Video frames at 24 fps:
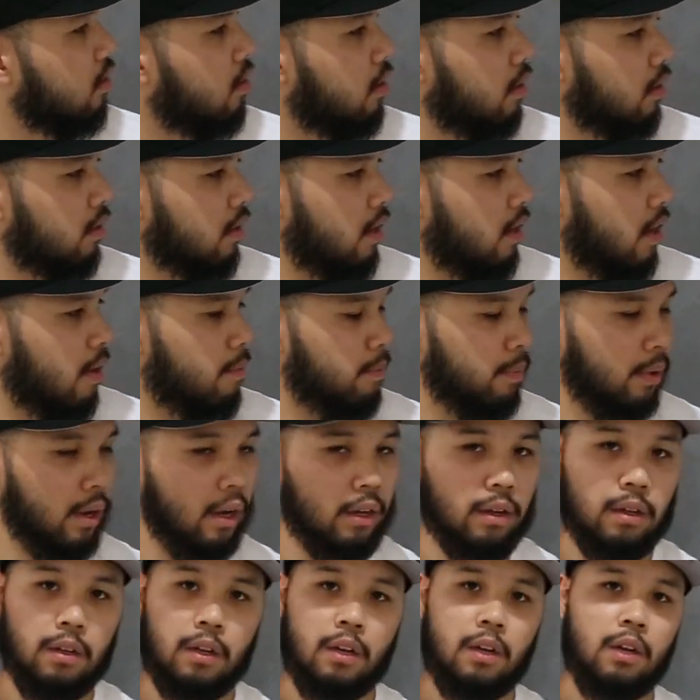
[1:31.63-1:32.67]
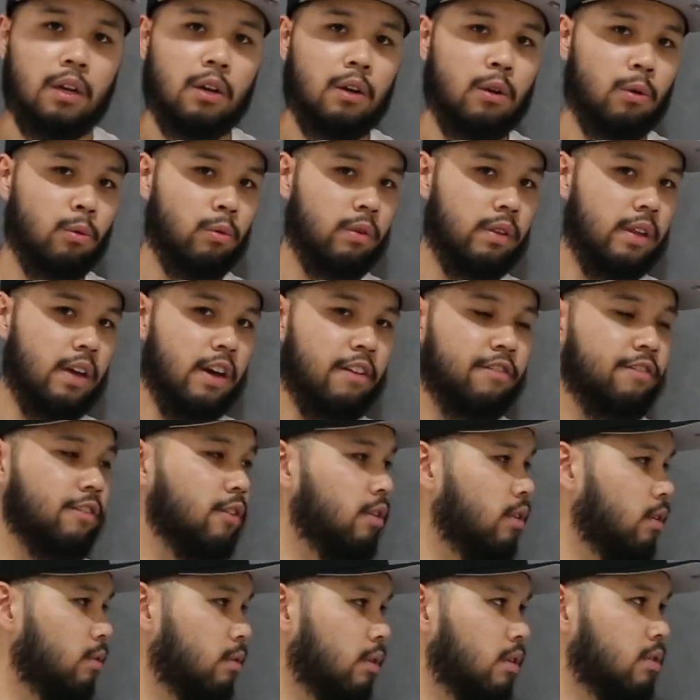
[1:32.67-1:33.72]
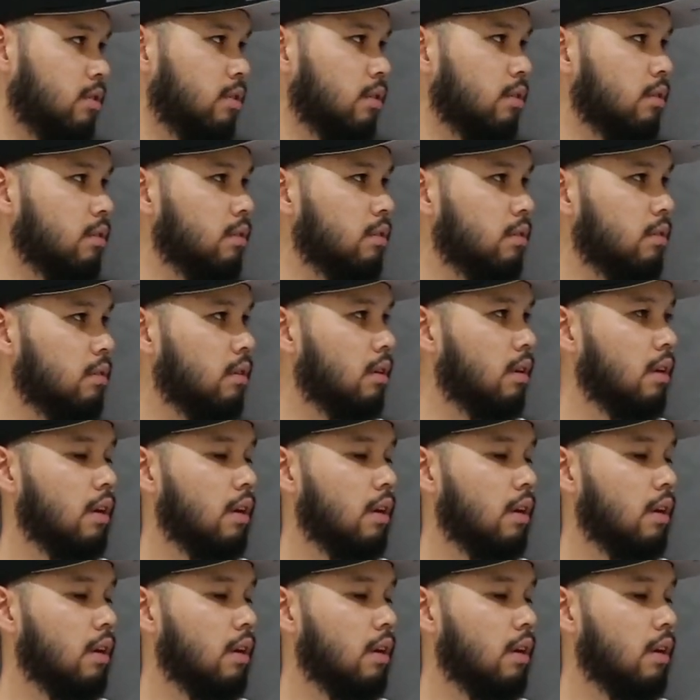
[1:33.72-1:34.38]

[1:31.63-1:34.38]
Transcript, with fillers: kind of that. But without further ado,